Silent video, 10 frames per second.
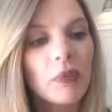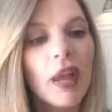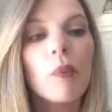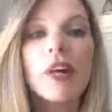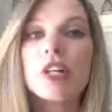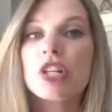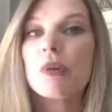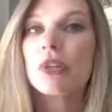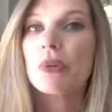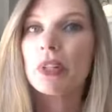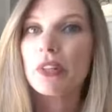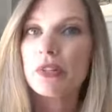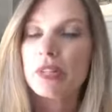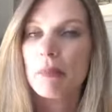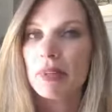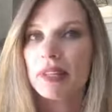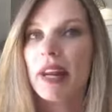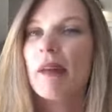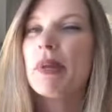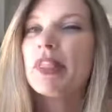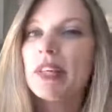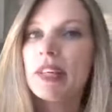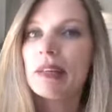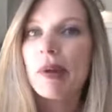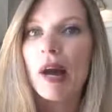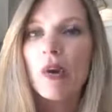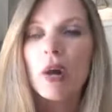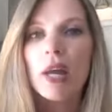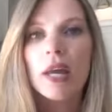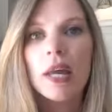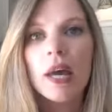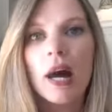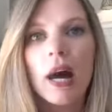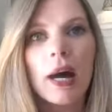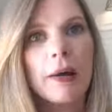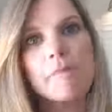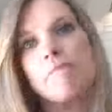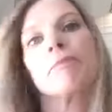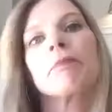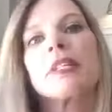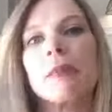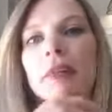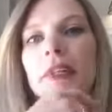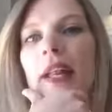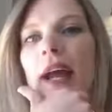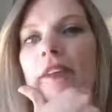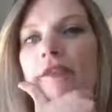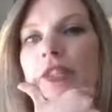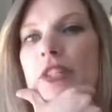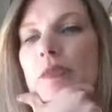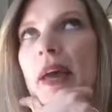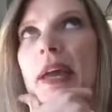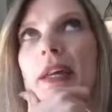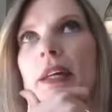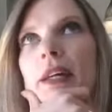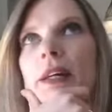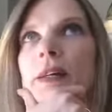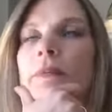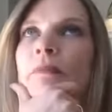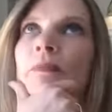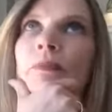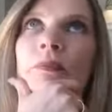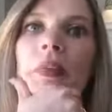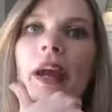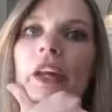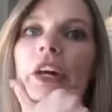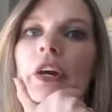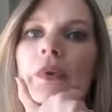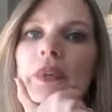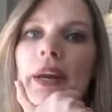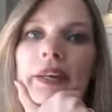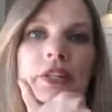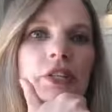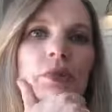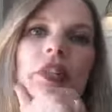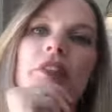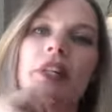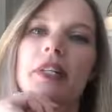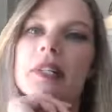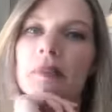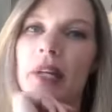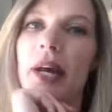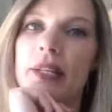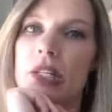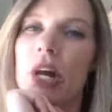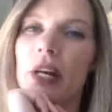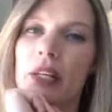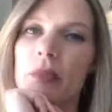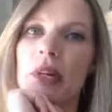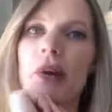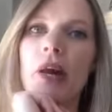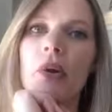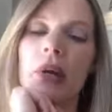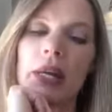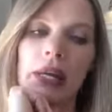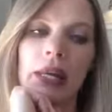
want to share with you a little something that I've been thinking about. Something that I've just been, I don't know, I just really feel like it's something God's talking to me about.